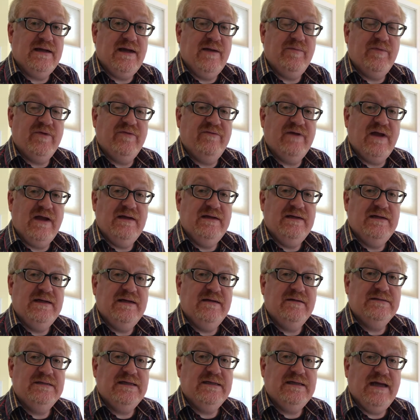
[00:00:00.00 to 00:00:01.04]
that I provided
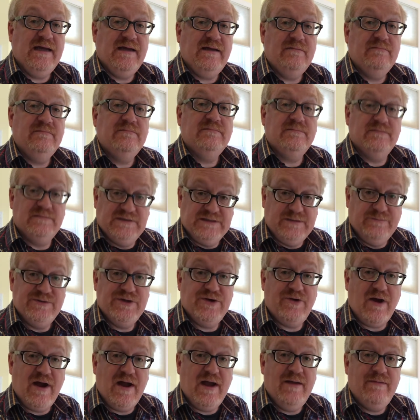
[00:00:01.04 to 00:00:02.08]
here today,
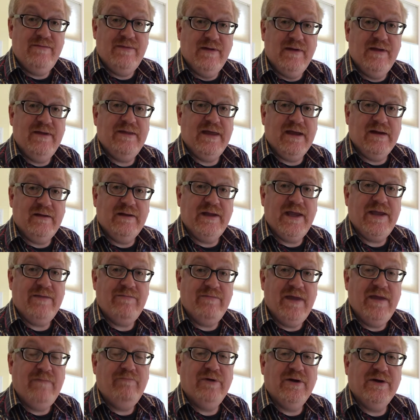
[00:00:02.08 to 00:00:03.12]
subscribe, and that'll keep
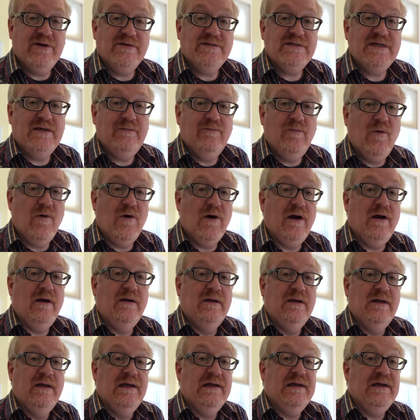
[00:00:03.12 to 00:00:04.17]
me producing more.
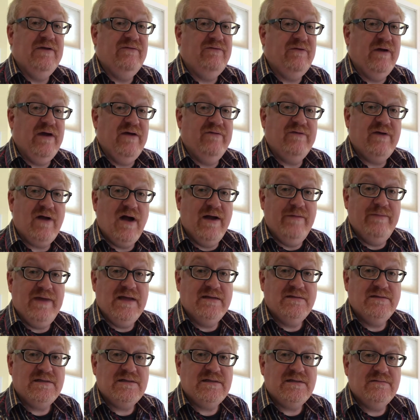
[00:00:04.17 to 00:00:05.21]
If you have
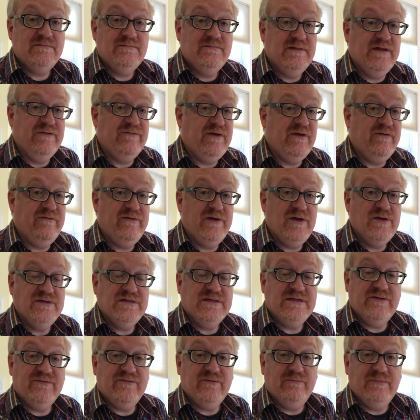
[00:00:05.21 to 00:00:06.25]
comments, if you've
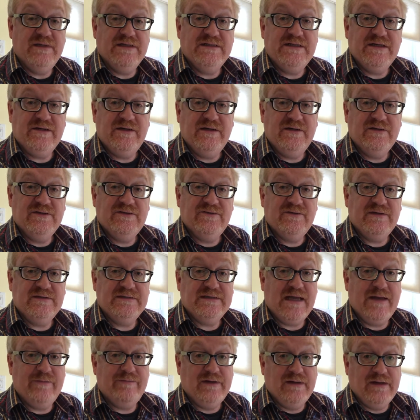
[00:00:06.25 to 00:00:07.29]
used different materials, for
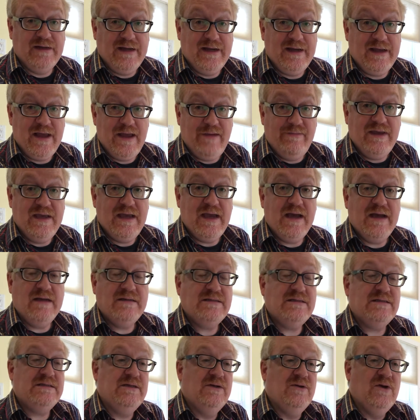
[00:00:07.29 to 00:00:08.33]
example, like
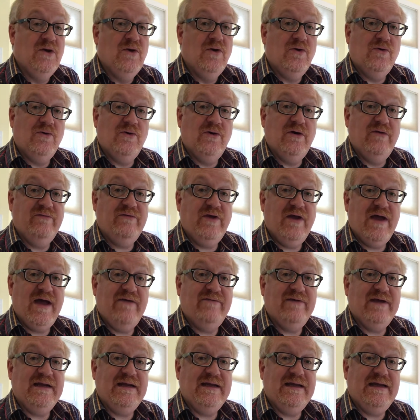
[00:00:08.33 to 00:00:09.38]
ABS, or if you
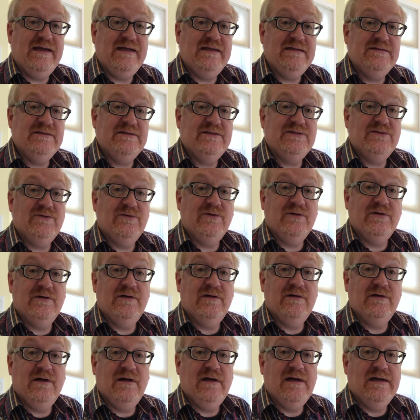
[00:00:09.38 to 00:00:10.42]
have any hints
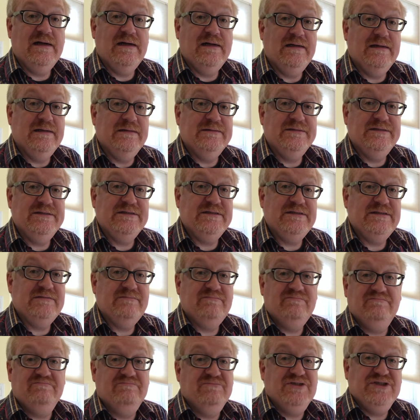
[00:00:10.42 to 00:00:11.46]
or just
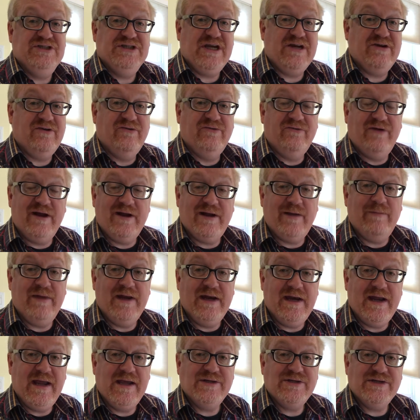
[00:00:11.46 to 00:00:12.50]
general
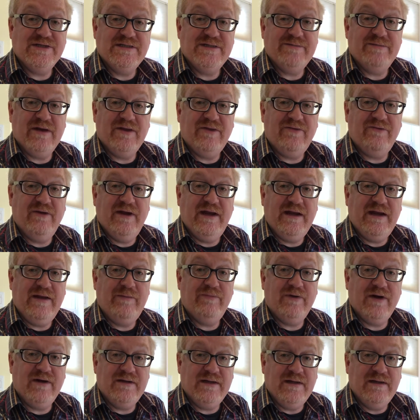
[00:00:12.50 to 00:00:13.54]
recommendations about 3D
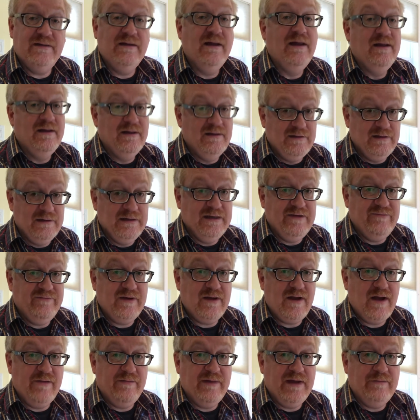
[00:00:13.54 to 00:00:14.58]
printing, leave a
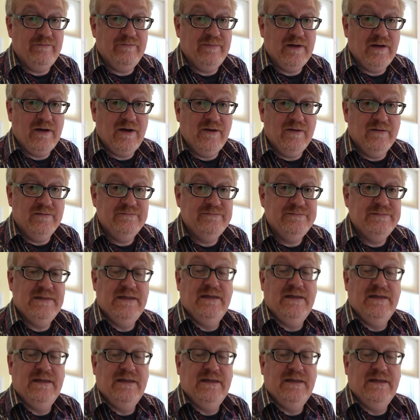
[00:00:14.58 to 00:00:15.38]
comment below.